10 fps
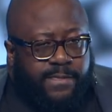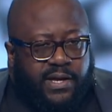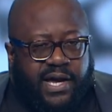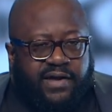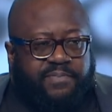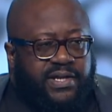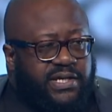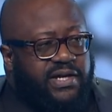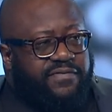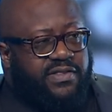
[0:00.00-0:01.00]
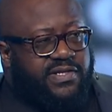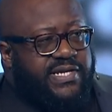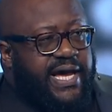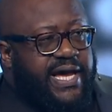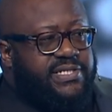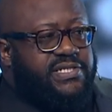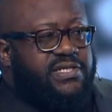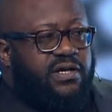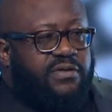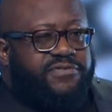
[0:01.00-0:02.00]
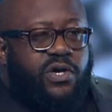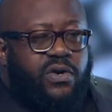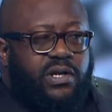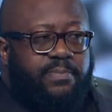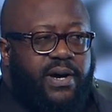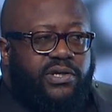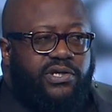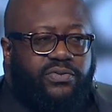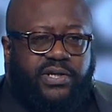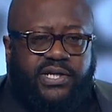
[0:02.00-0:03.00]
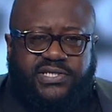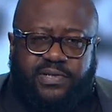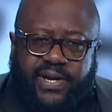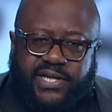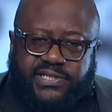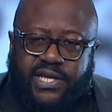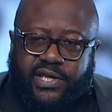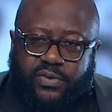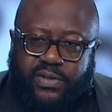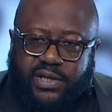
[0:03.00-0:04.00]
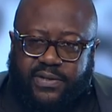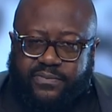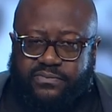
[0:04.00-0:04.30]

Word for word: I've been given the task of talking about unity. Somebody say unity. unity.